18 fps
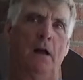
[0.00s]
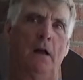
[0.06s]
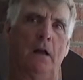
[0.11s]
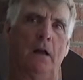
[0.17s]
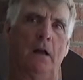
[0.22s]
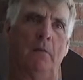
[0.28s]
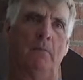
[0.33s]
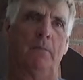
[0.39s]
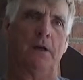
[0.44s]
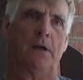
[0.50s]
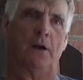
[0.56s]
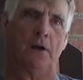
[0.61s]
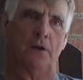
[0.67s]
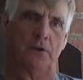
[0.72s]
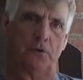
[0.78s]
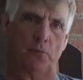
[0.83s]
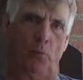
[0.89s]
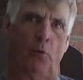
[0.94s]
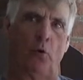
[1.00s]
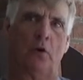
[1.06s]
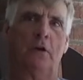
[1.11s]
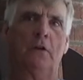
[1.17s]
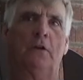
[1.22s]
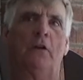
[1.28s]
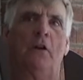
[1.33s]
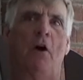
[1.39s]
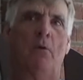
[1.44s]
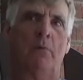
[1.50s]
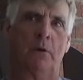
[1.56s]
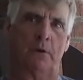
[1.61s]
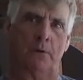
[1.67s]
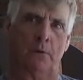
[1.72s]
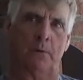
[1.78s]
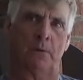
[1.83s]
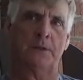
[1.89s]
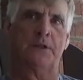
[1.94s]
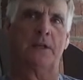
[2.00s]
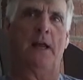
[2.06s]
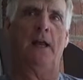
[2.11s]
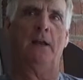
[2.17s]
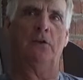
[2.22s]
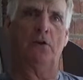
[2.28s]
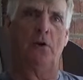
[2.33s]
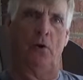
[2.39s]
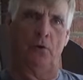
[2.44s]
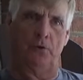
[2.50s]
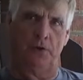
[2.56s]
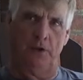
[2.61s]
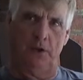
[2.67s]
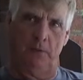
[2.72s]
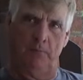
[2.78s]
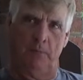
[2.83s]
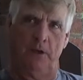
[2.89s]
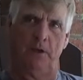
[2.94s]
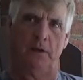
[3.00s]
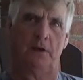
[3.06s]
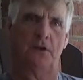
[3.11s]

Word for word: uh, because Warren Clawiter was the head coach.